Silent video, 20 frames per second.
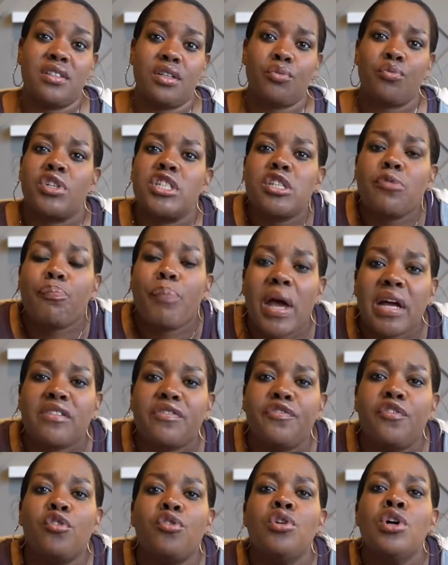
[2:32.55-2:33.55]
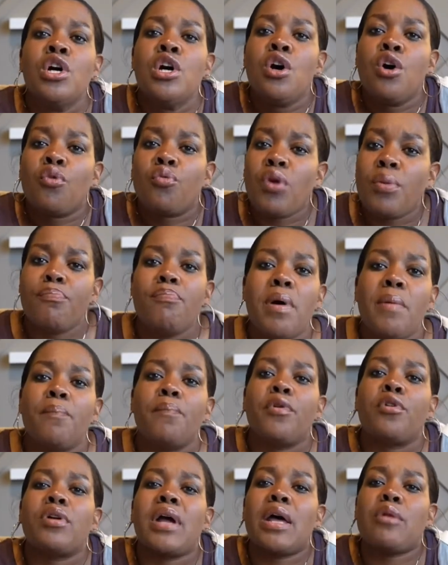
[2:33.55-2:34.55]
respectful,
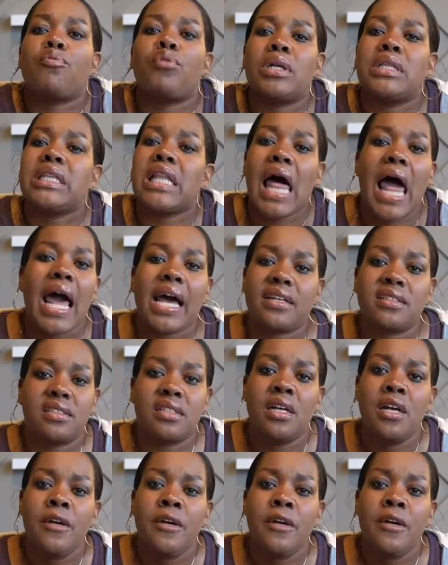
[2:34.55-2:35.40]
remember, and relax.